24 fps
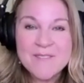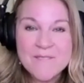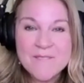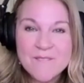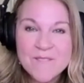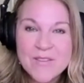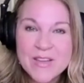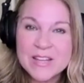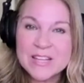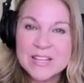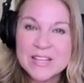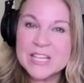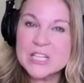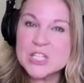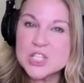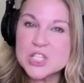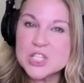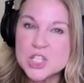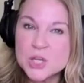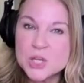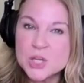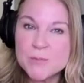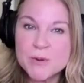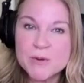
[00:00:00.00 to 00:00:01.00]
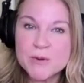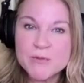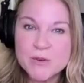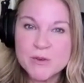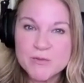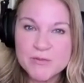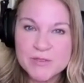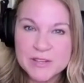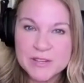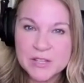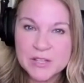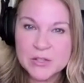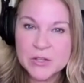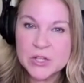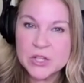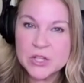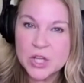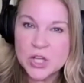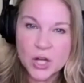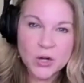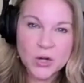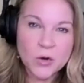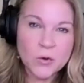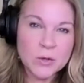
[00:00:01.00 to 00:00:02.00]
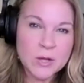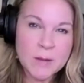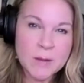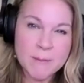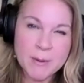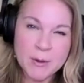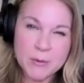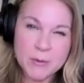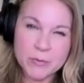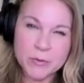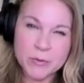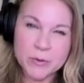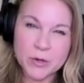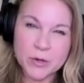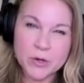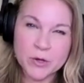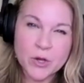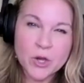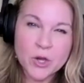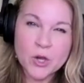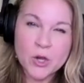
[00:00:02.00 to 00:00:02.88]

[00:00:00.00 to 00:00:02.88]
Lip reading: feeling super fulfilled, not only about the